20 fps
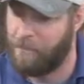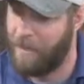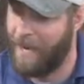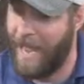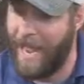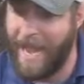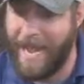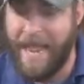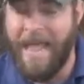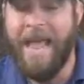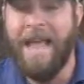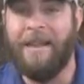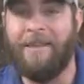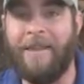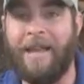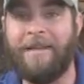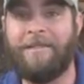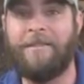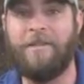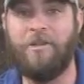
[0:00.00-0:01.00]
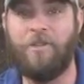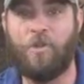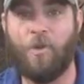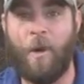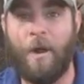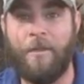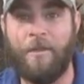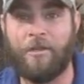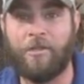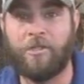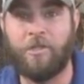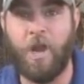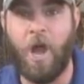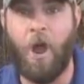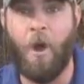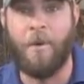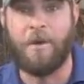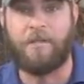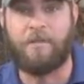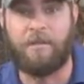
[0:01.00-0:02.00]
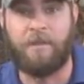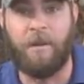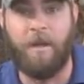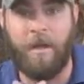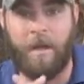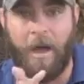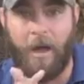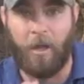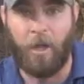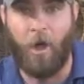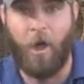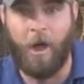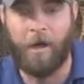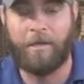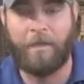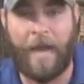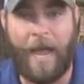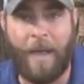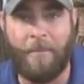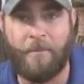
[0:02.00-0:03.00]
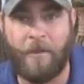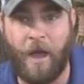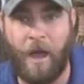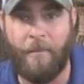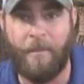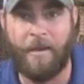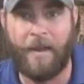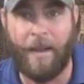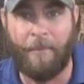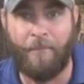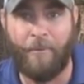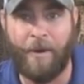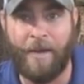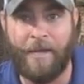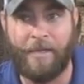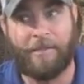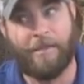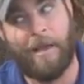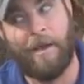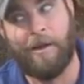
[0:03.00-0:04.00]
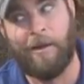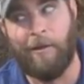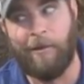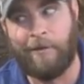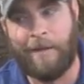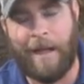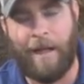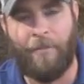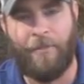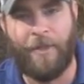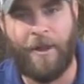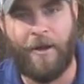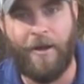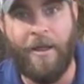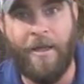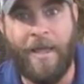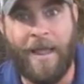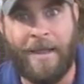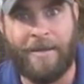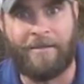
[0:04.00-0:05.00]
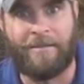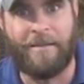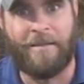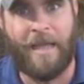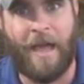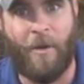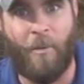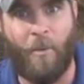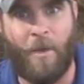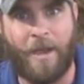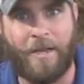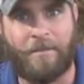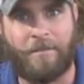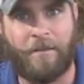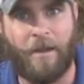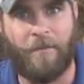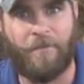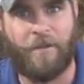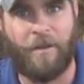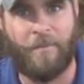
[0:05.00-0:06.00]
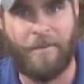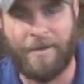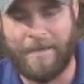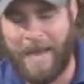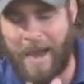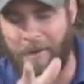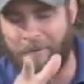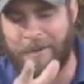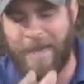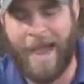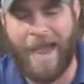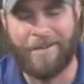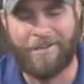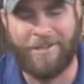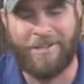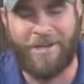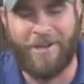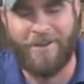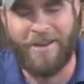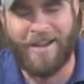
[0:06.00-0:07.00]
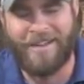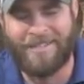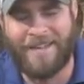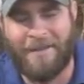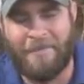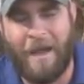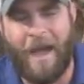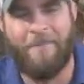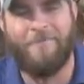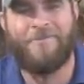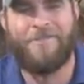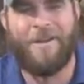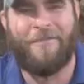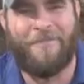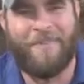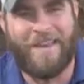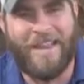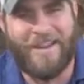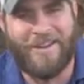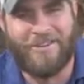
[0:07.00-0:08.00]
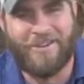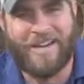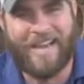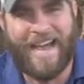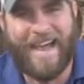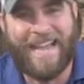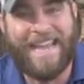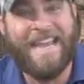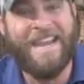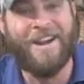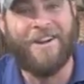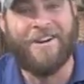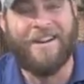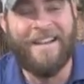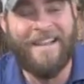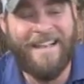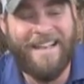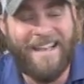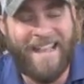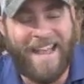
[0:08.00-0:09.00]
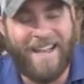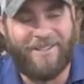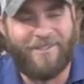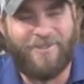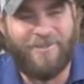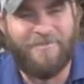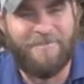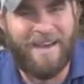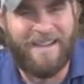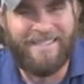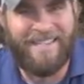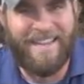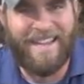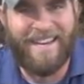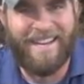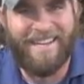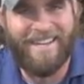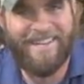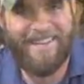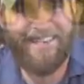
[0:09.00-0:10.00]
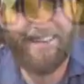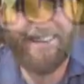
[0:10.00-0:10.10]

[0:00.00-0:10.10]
But hey, let's enjoy the snow. It's a long time coming. I'm pretty excited to look out there and see that white stuff coming down. Guys, until next time, I'm Jeff the Nature Guy here at ZooMontana.